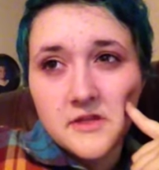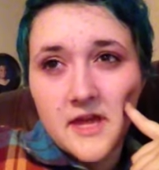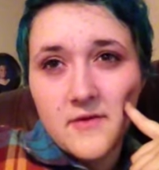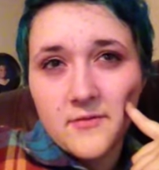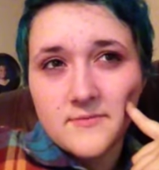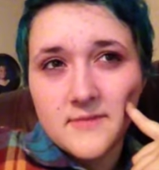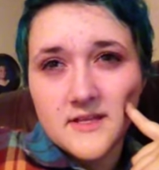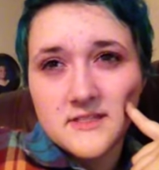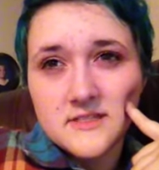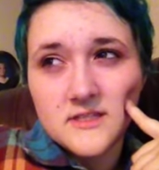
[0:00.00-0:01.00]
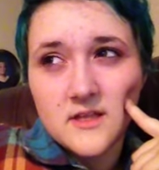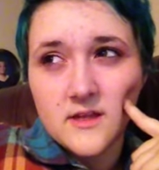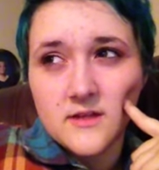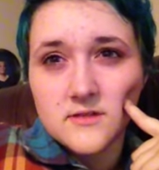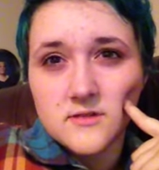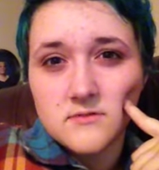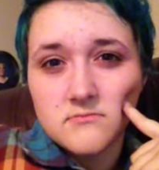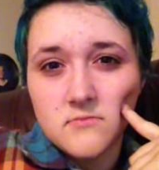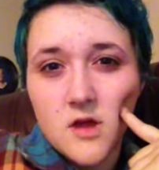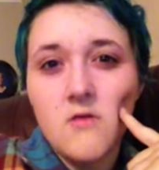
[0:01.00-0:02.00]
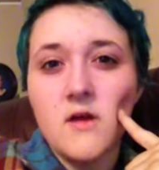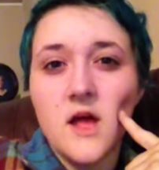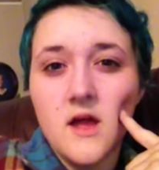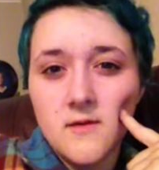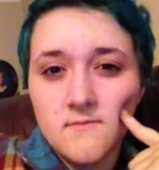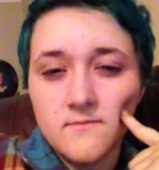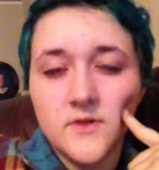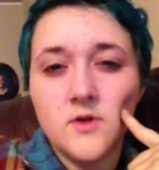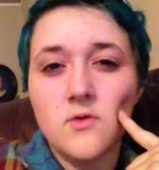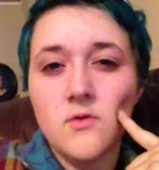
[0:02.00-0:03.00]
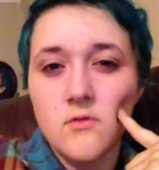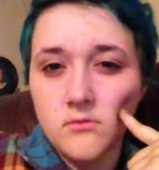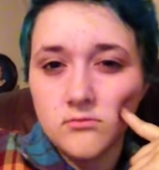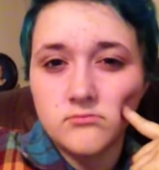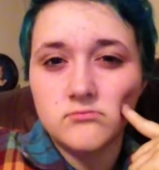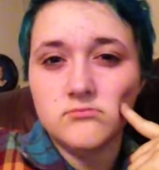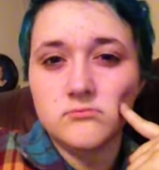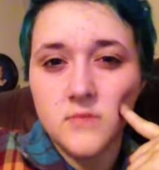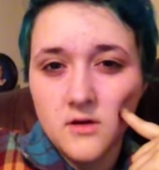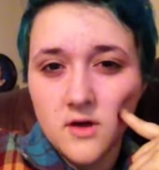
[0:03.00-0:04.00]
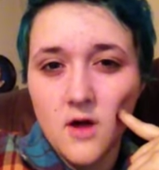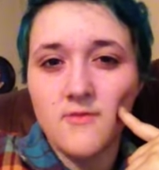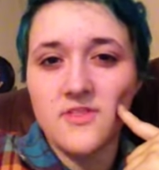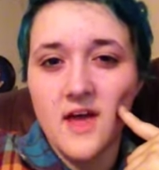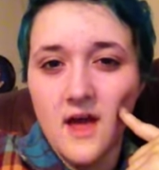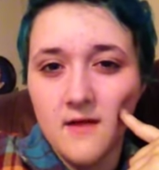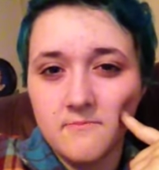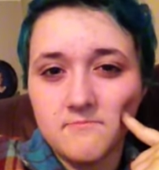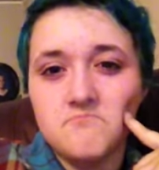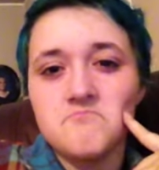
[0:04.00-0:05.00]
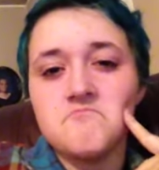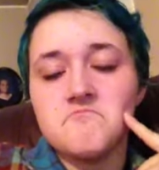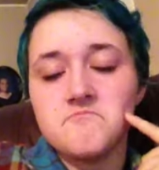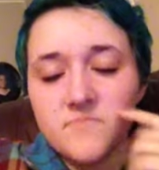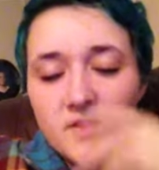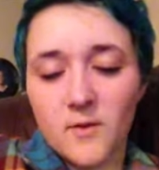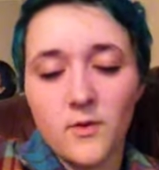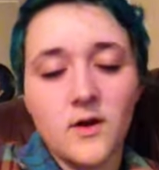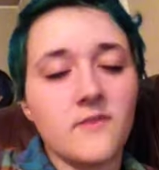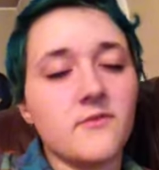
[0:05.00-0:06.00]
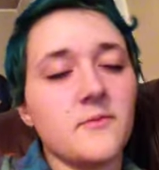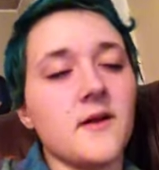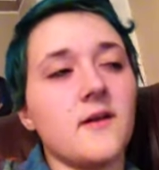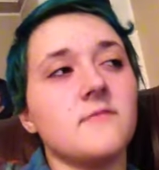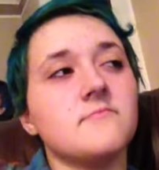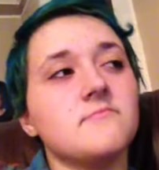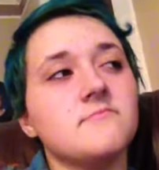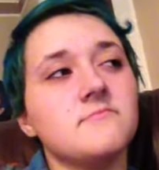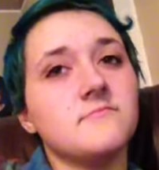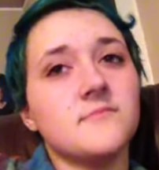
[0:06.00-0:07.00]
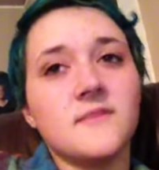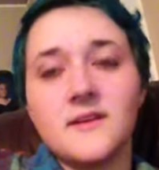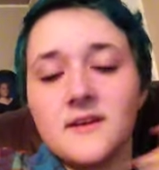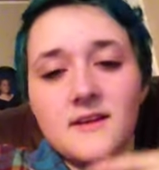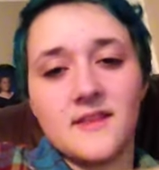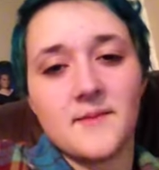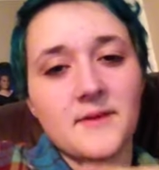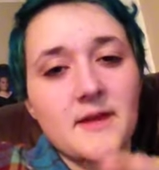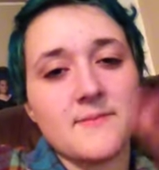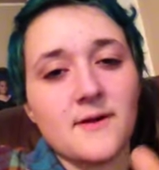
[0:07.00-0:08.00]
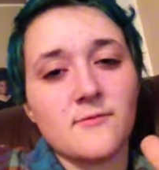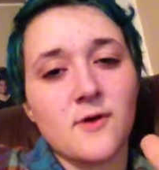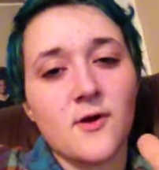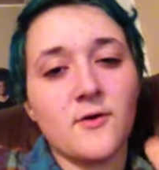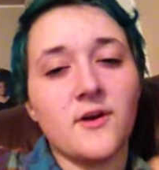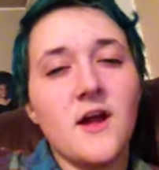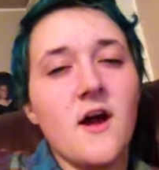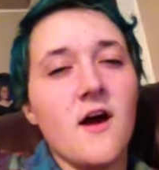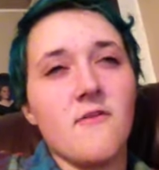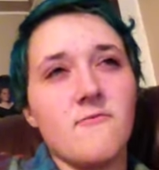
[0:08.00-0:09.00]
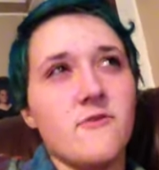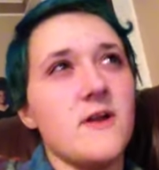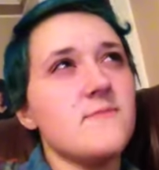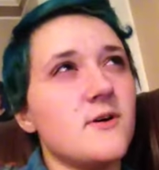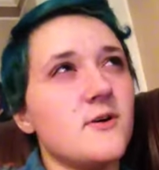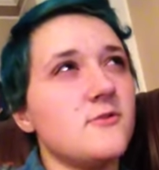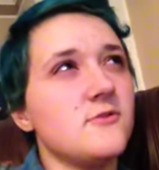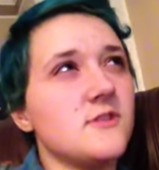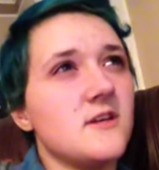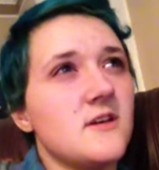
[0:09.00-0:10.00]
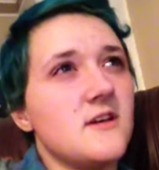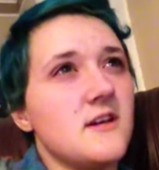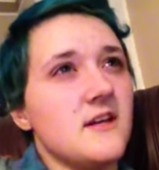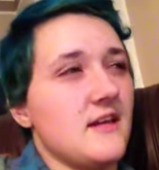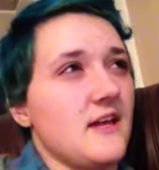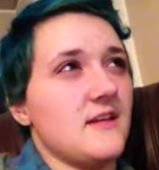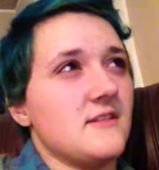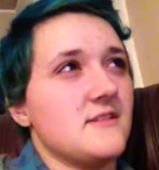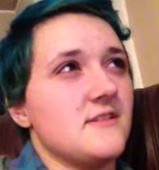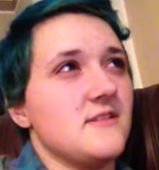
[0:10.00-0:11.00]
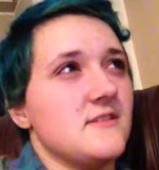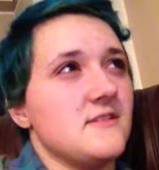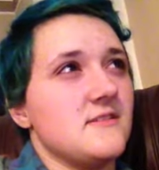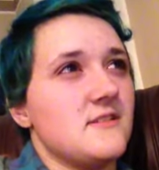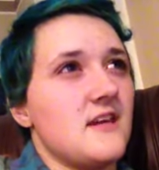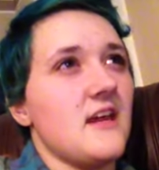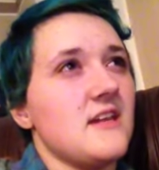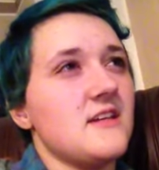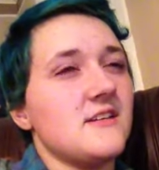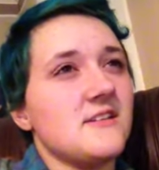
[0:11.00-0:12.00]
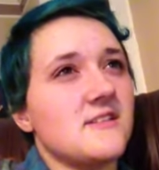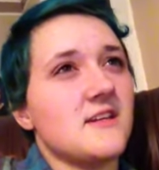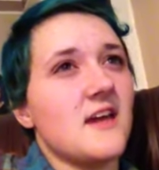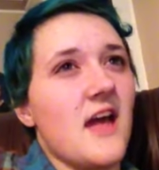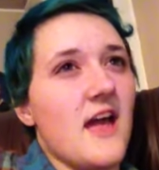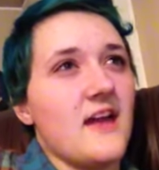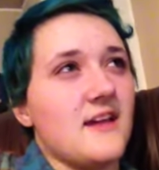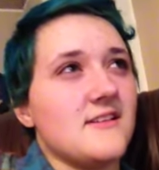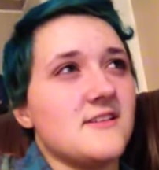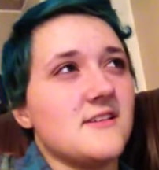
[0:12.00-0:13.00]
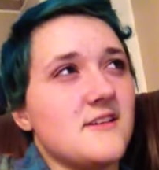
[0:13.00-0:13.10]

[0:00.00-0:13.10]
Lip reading: that would make sense. Okay, cool. I'll go with that. I went on from there. And that became my road of rainbows and gayness and